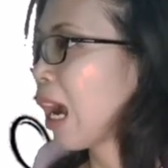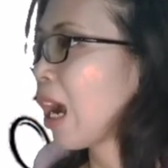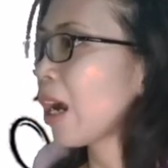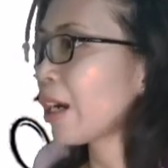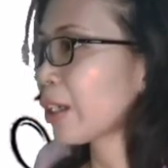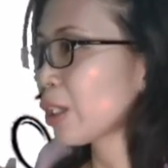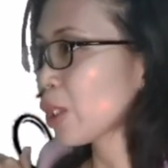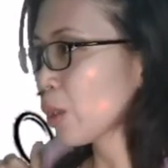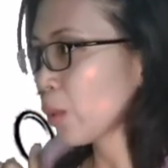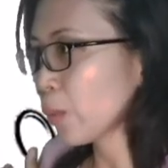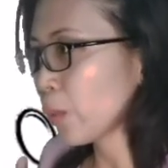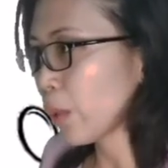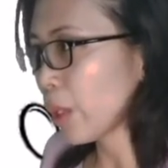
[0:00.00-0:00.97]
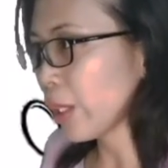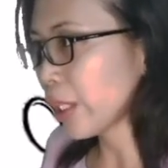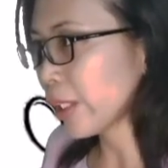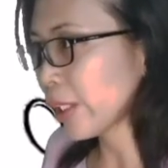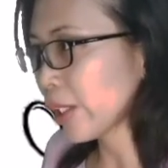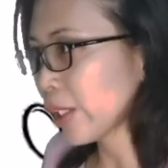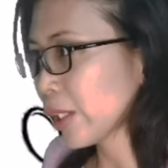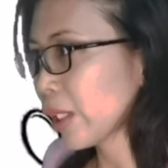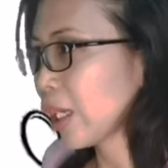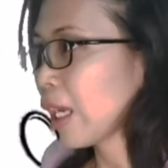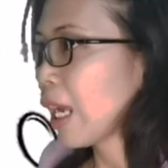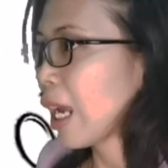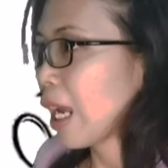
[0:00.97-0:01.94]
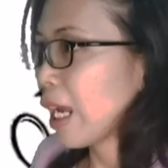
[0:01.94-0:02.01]
harsh words,
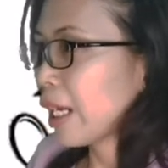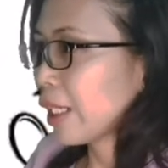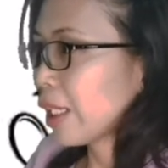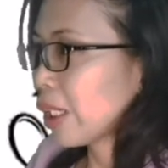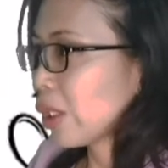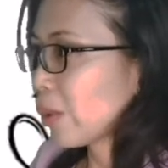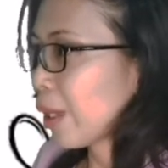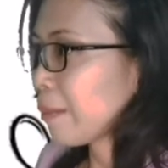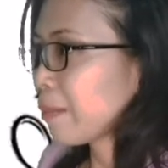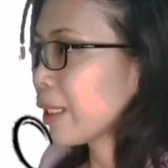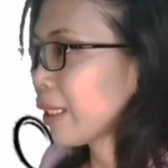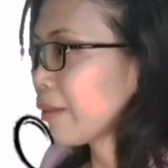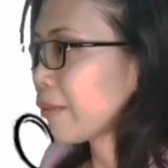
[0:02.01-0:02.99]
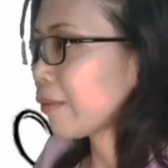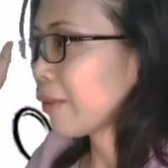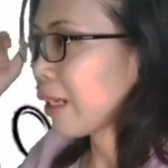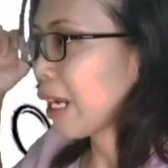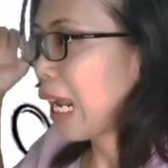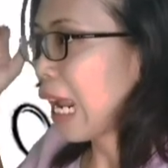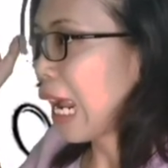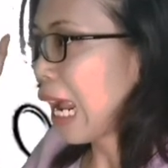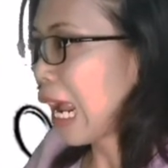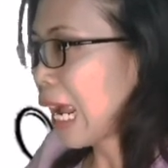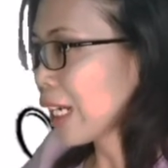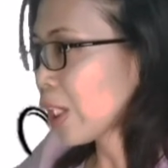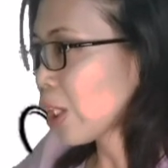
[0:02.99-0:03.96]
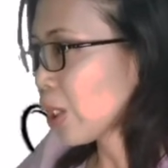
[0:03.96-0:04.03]
disruptive
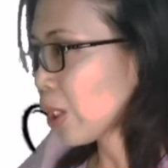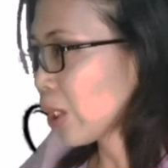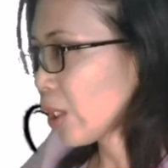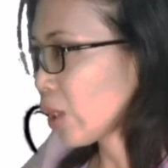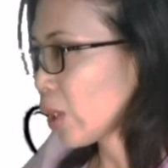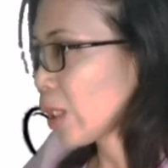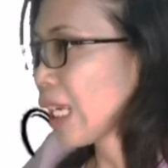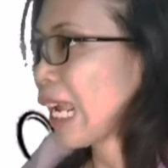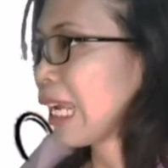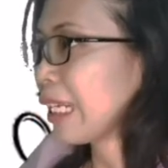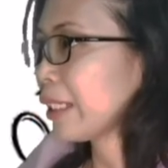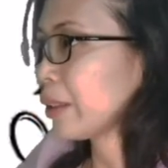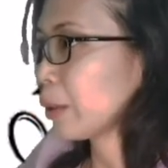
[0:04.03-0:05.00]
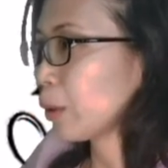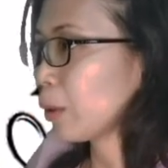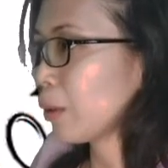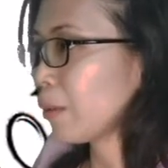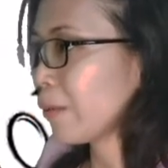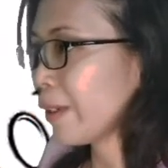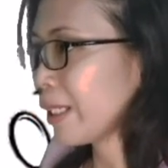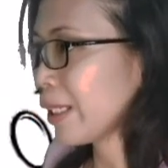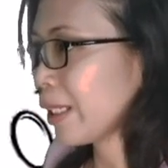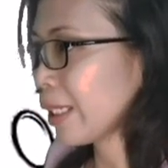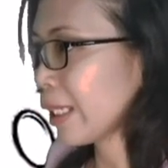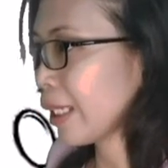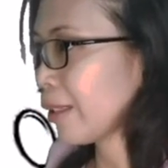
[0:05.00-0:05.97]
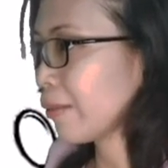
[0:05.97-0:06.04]
actions, and
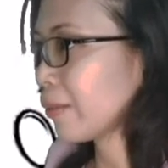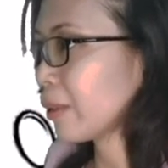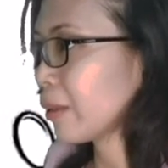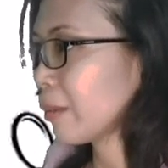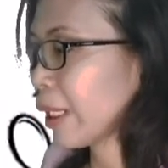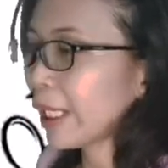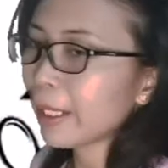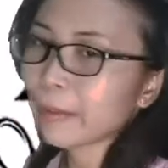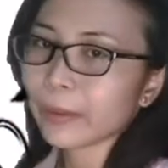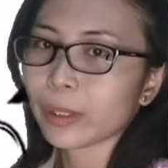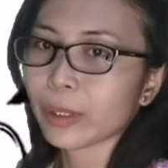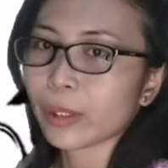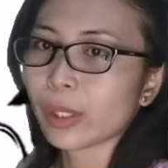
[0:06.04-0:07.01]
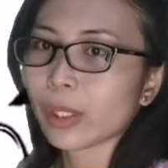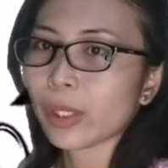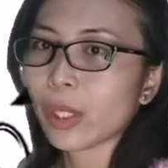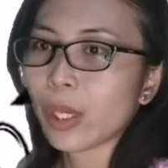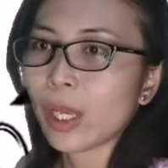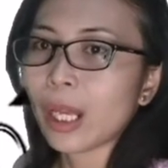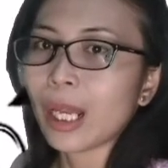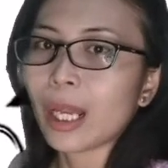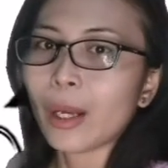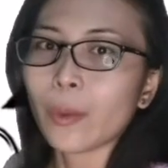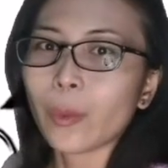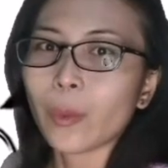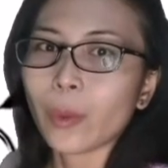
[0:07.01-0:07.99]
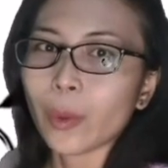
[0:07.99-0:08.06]
offensive behaviors.
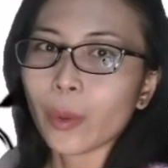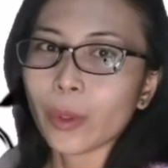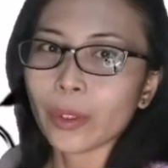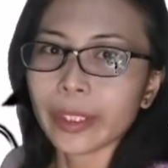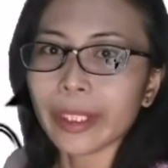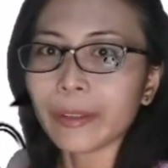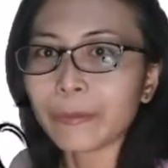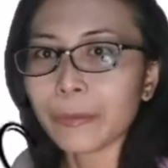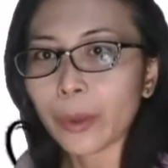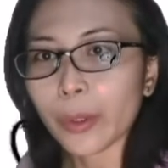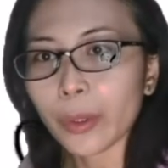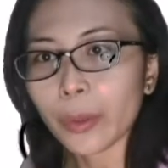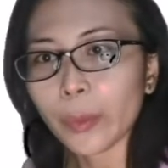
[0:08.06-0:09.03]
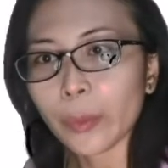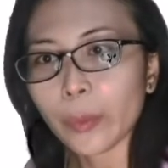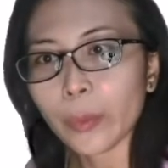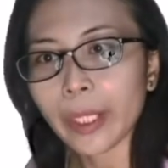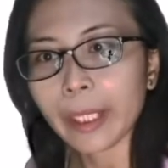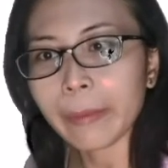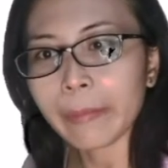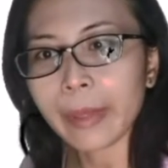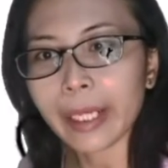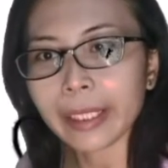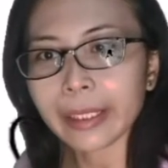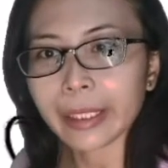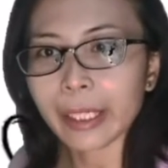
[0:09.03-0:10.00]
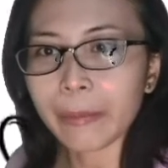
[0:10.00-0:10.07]
Therefore, we
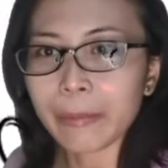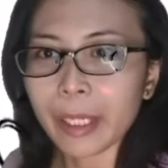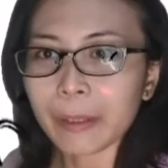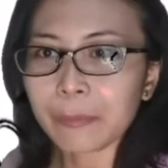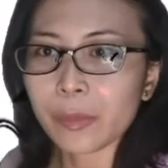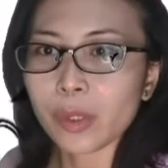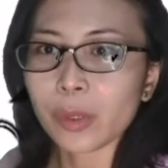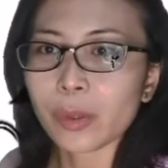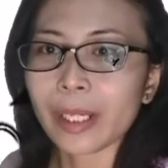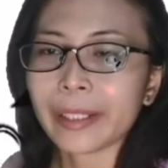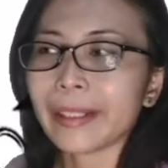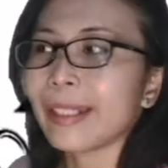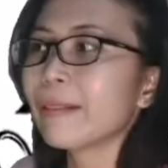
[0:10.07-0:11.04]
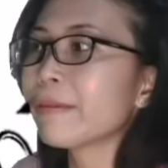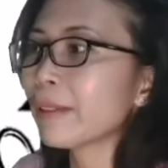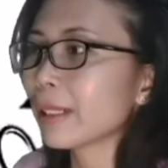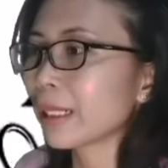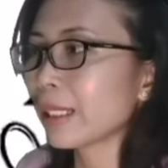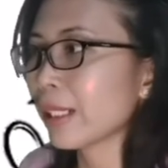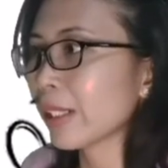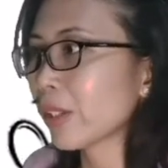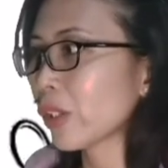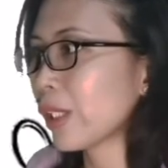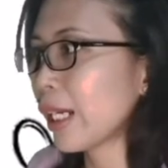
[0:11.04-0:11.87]
might come up to an inference